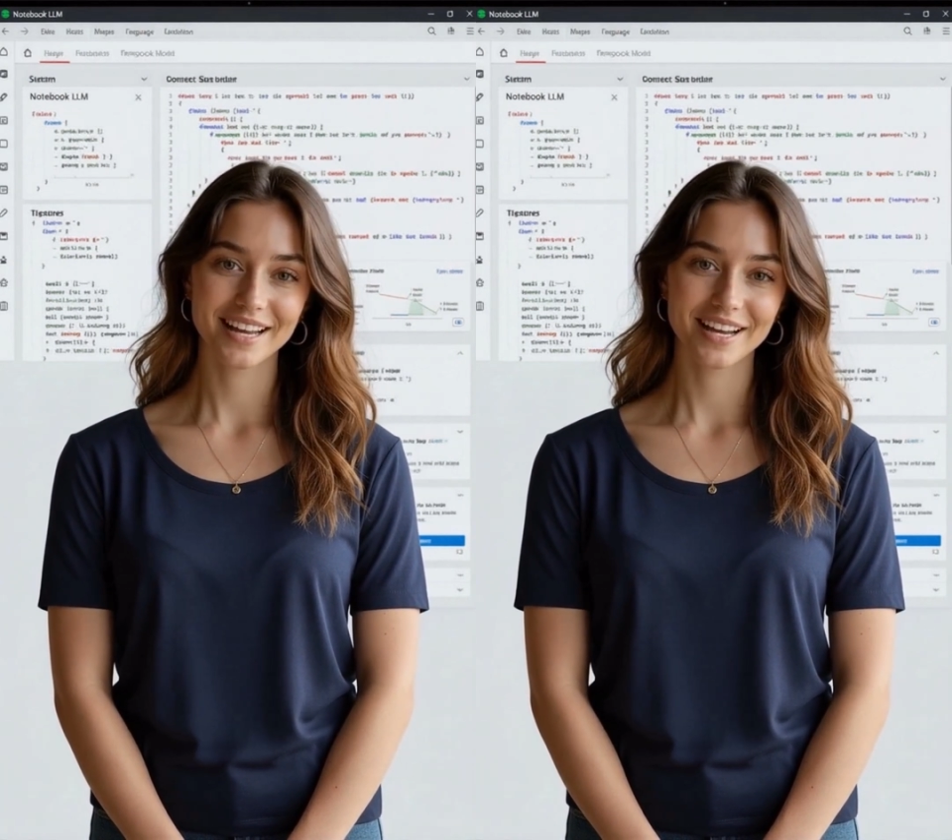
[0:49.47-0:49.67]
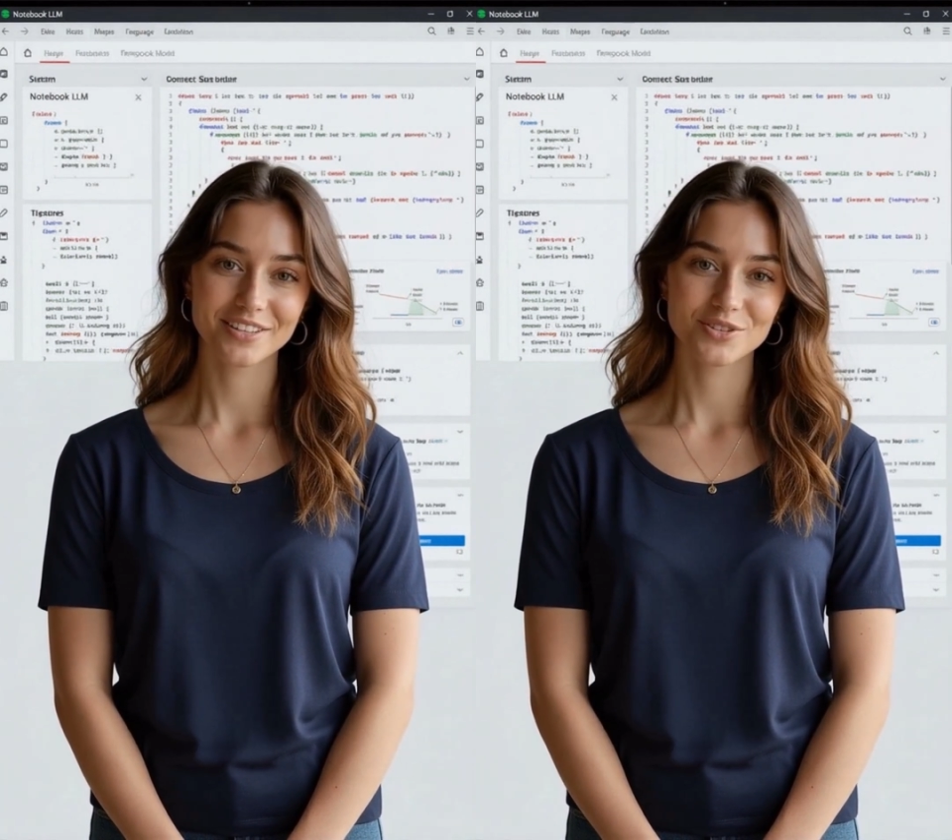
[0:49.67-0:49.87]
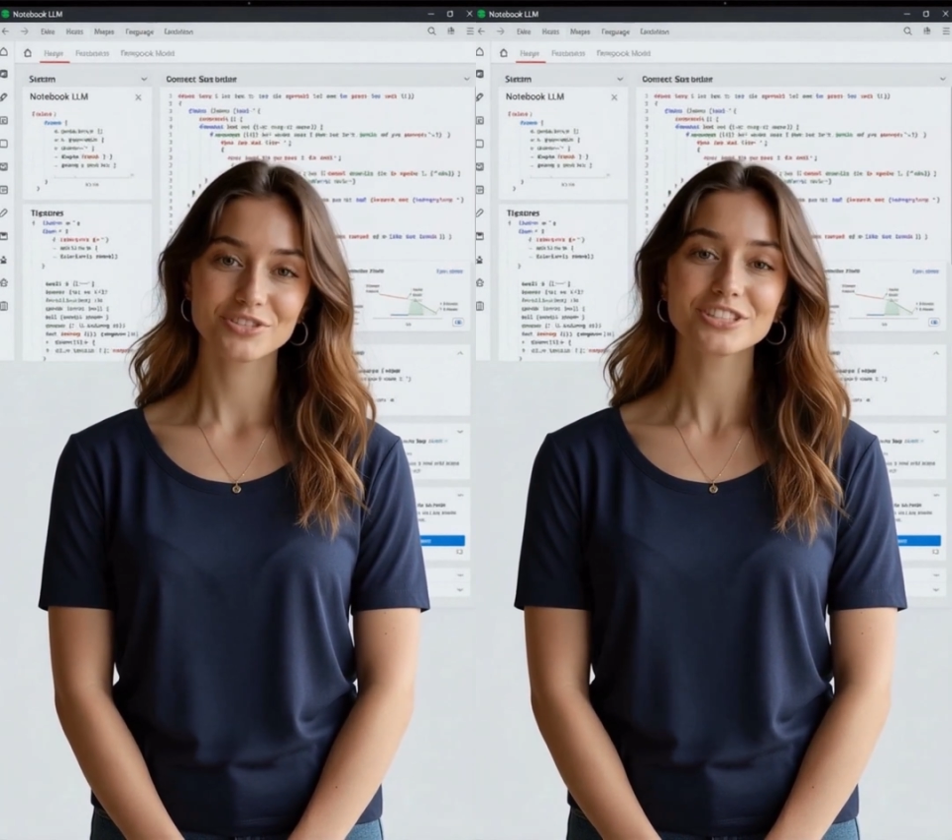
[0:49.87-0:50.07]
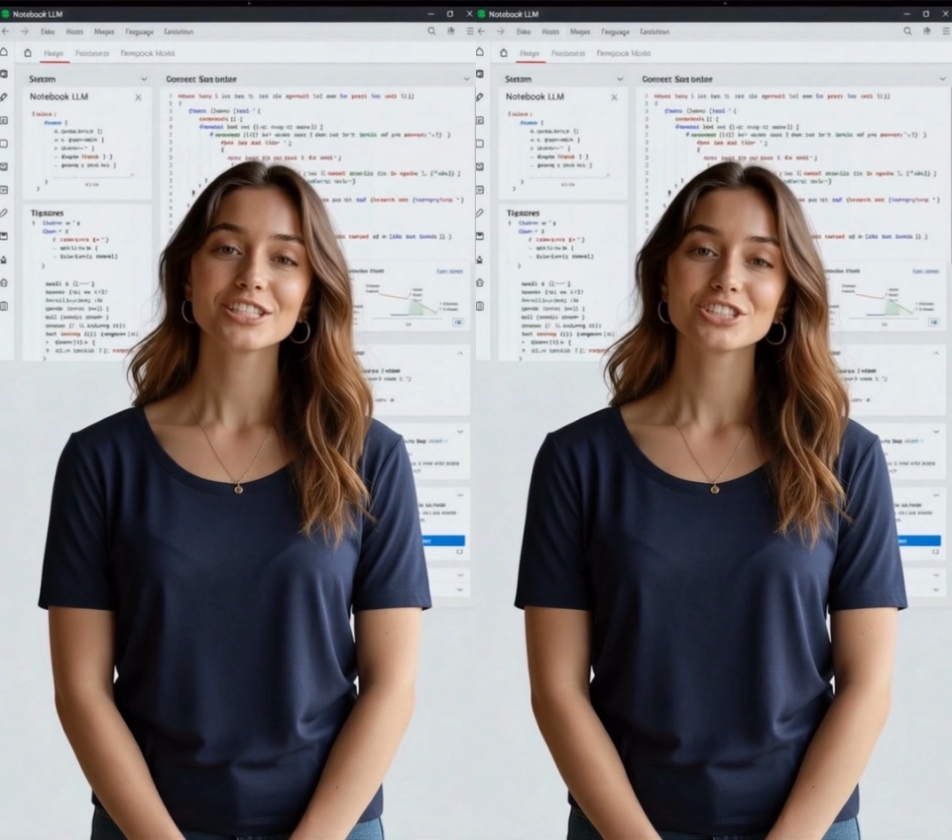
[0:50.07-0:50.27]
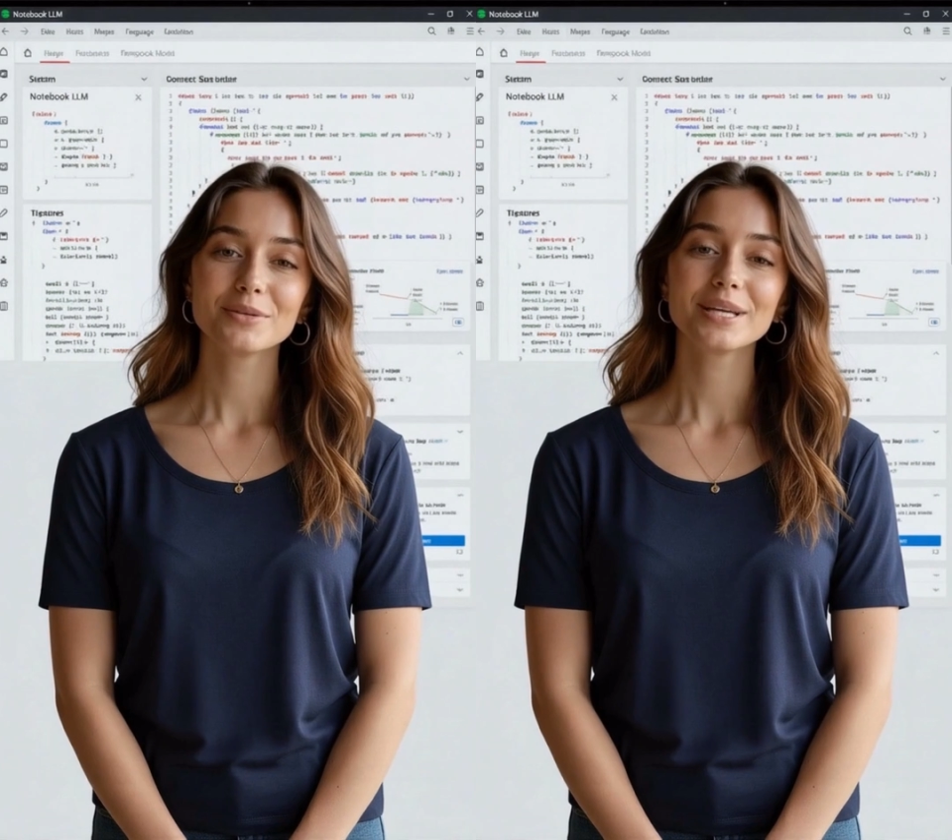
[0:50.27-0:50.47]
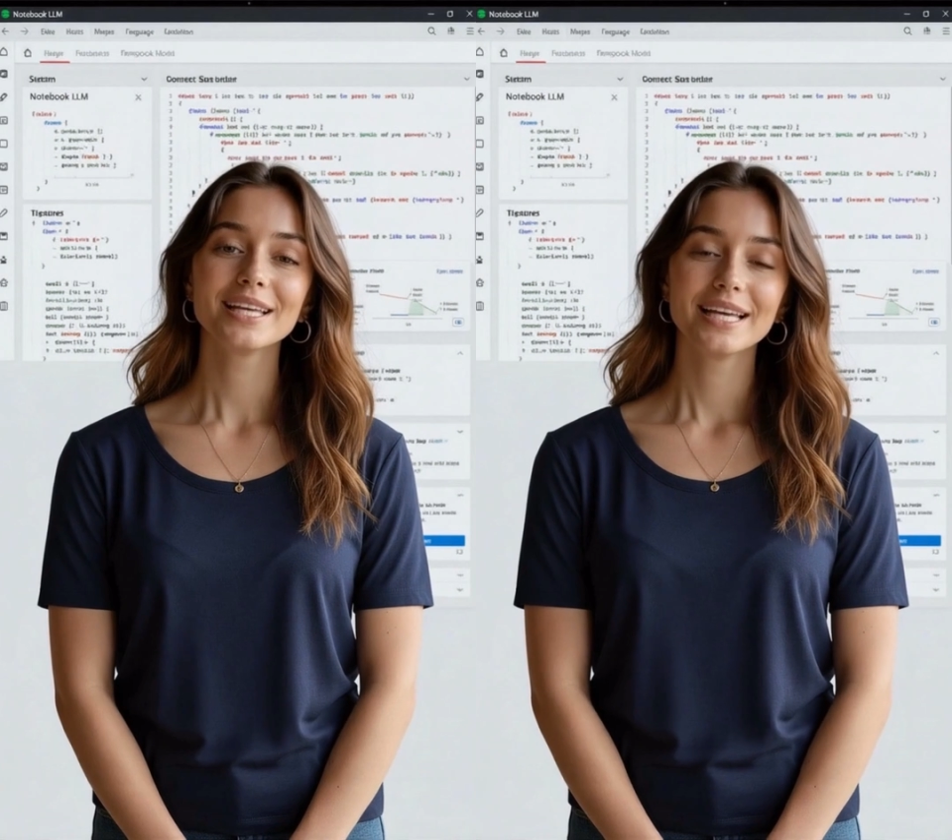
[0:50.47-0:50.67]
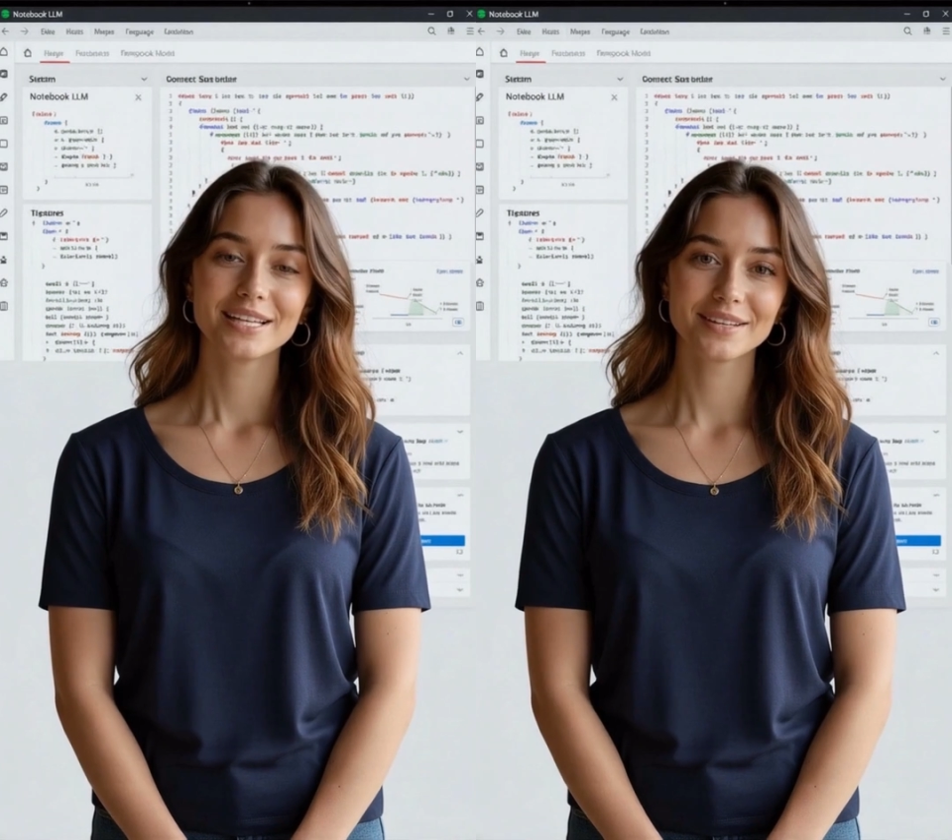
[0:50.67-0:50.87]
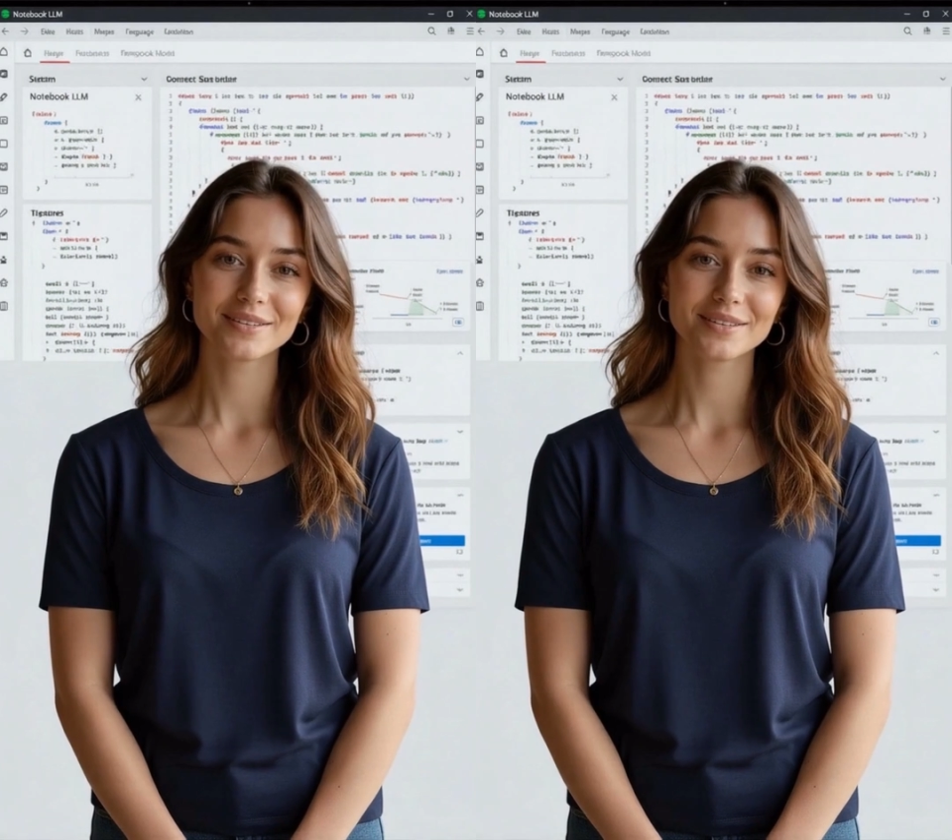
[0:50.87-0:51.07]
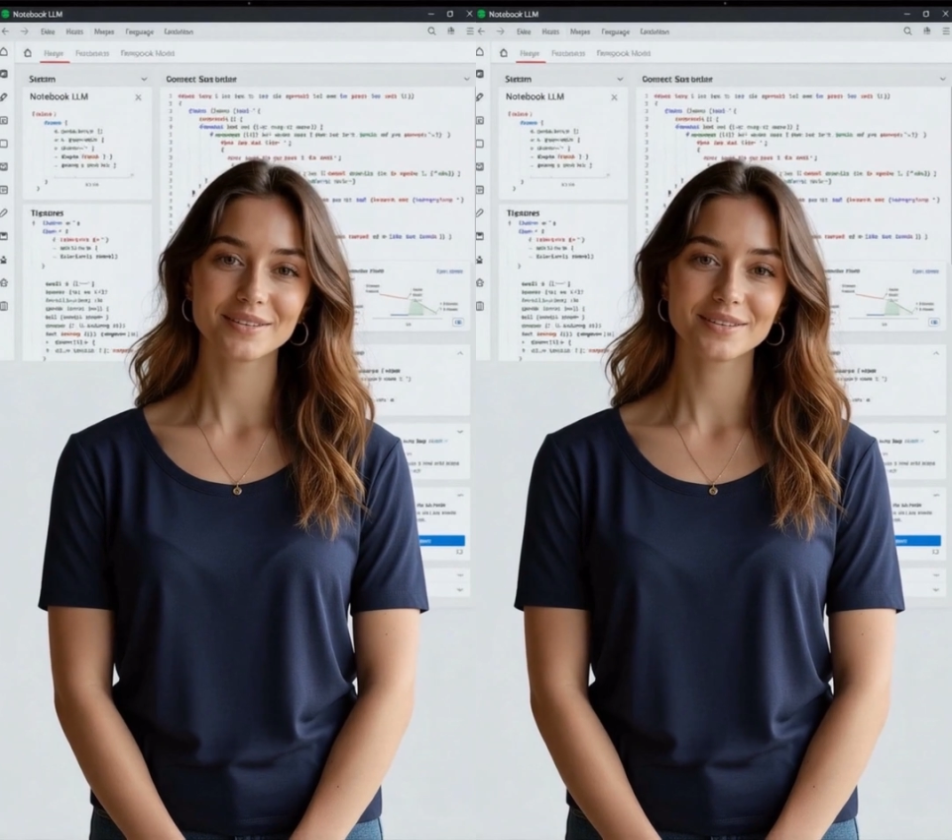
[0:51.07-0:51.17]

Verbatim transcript: ethical decision making.